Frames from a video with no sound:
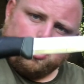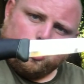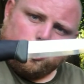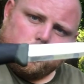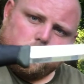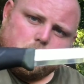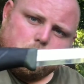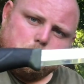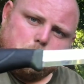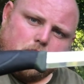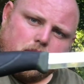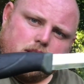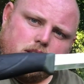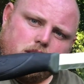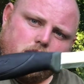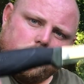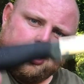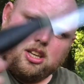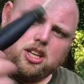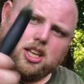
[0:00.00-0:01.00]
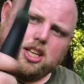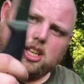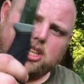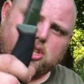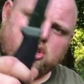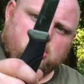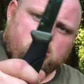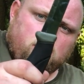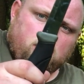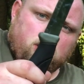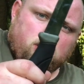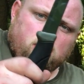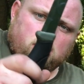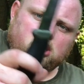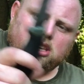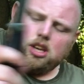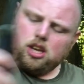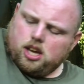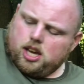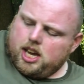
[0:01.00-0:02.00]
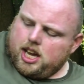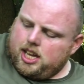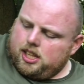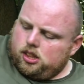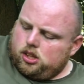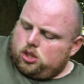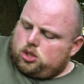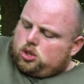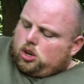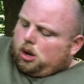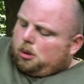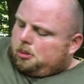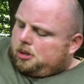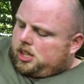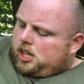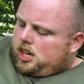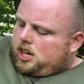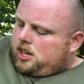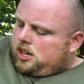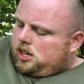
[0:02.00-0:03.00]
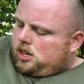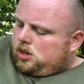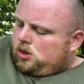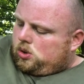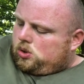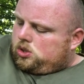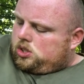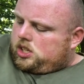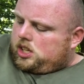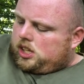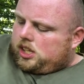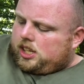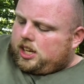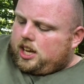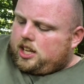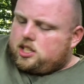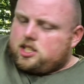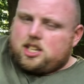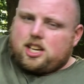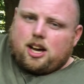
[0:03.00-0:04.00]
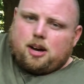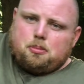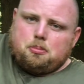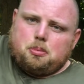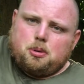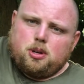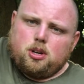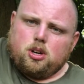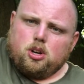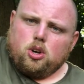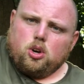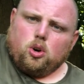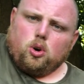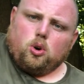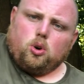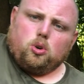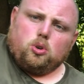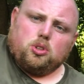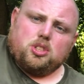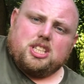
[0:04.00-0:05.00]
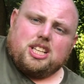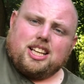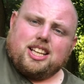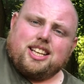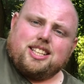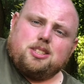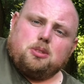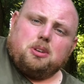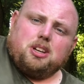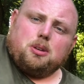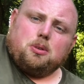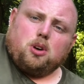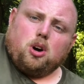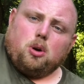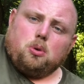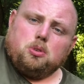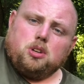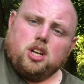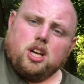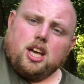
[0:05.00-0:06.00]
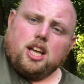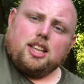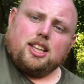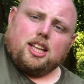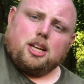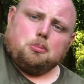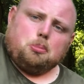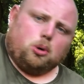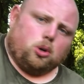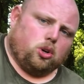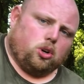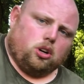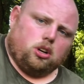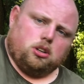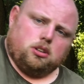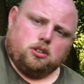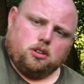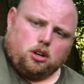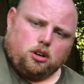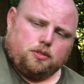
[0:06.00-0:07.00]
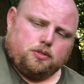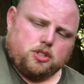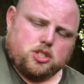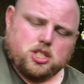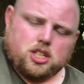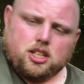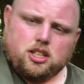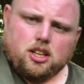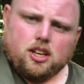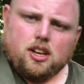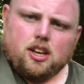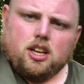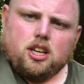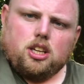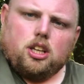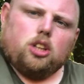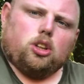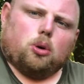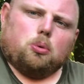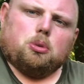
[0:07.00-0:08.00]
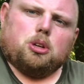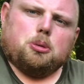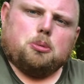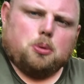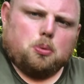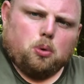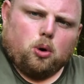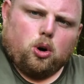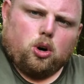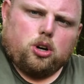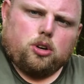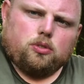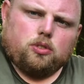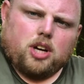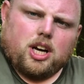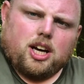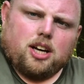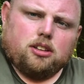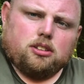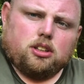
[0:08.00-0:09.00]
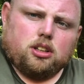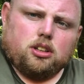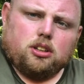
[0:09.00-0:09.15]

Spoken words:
companion in its sheath in the top of there until I get to camp or until I get to where I'm going. Then I put it on. Obviously you don't want to be walking around